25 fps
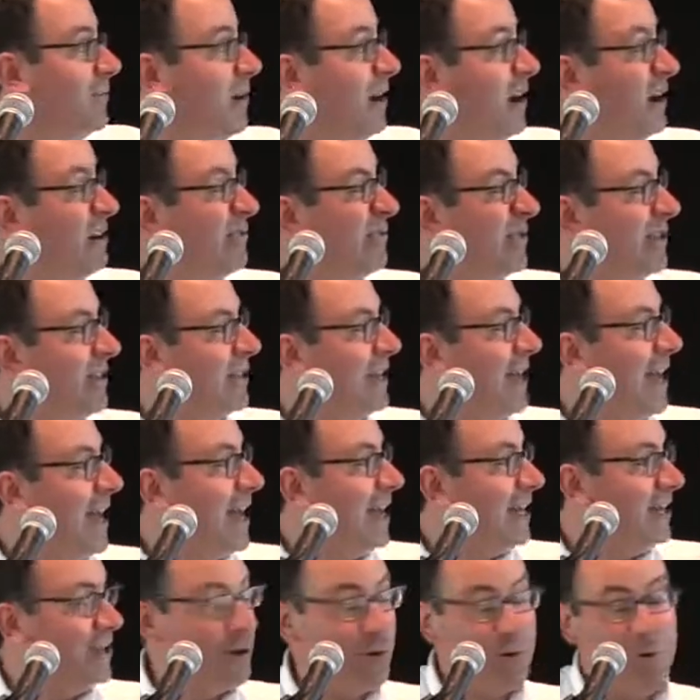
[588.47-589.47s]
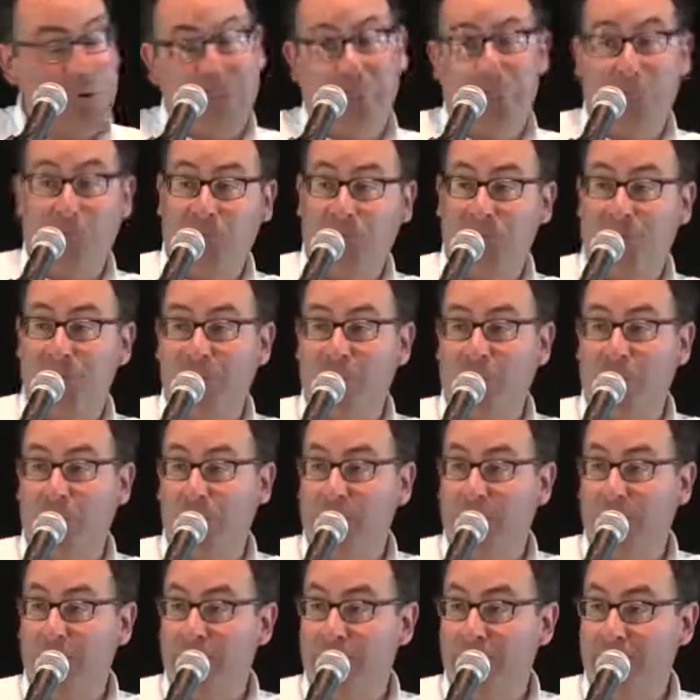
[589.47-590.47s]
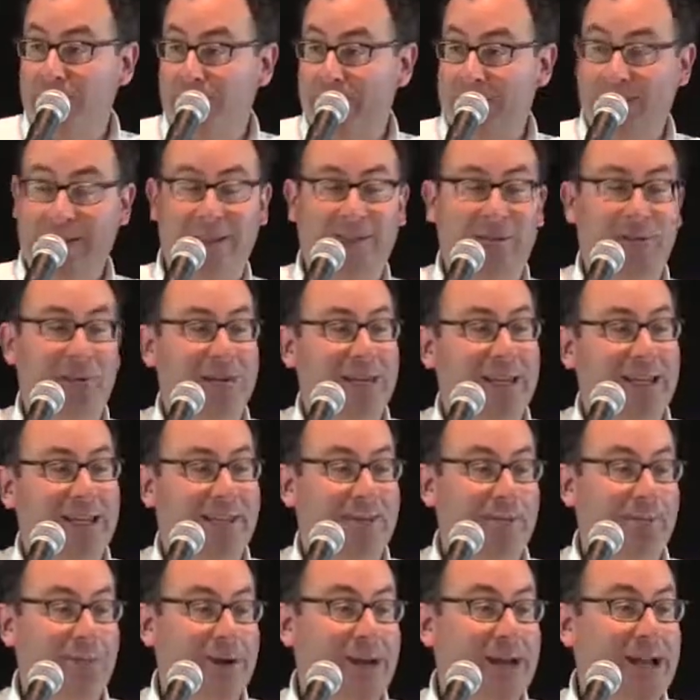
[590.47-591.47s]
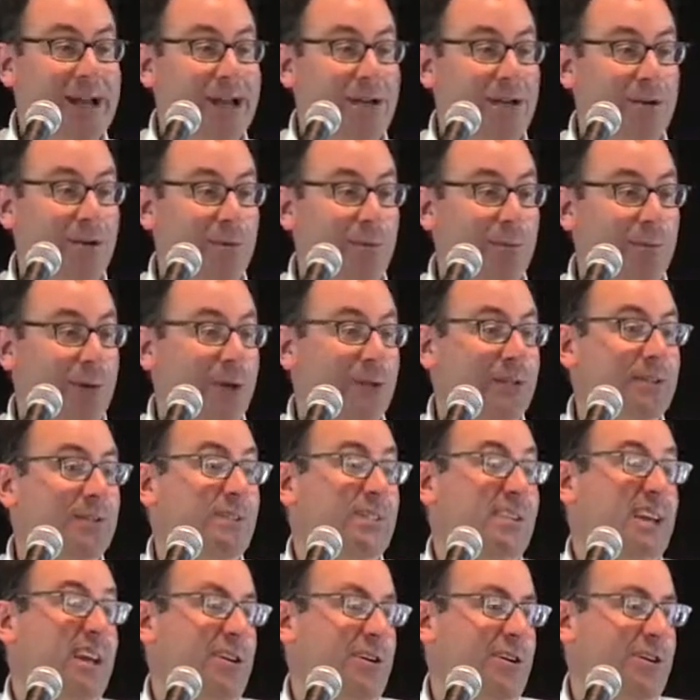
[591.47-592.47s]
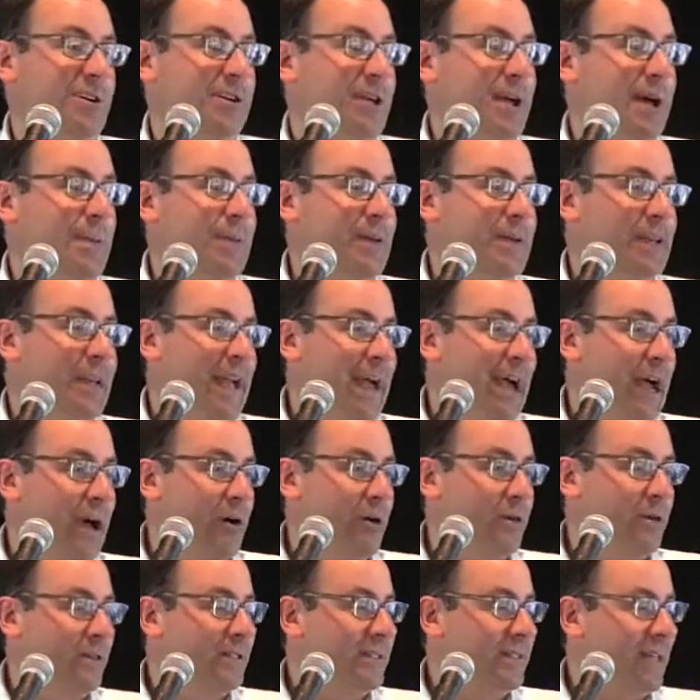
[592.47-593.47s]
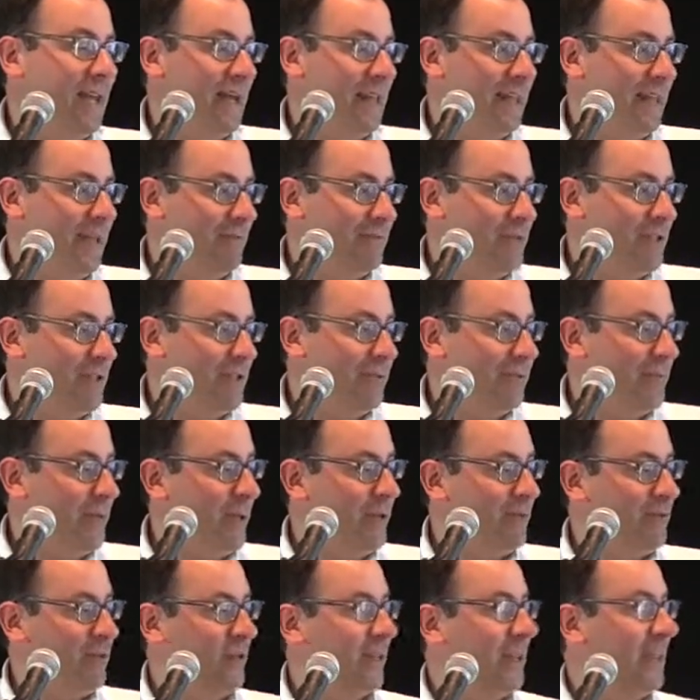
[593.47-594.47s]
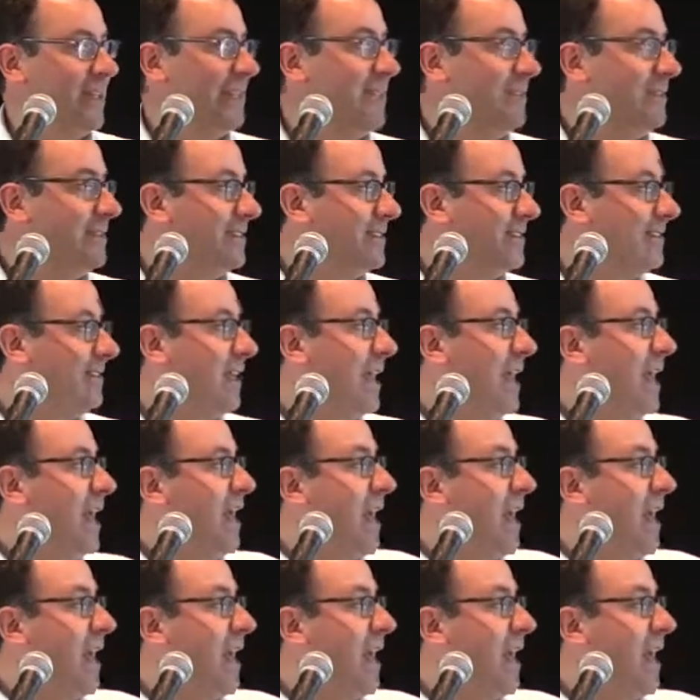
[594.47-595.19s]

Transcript: All right, we can go to a bookstore. We can look at the brand new books that are coming out uh, that have just been released.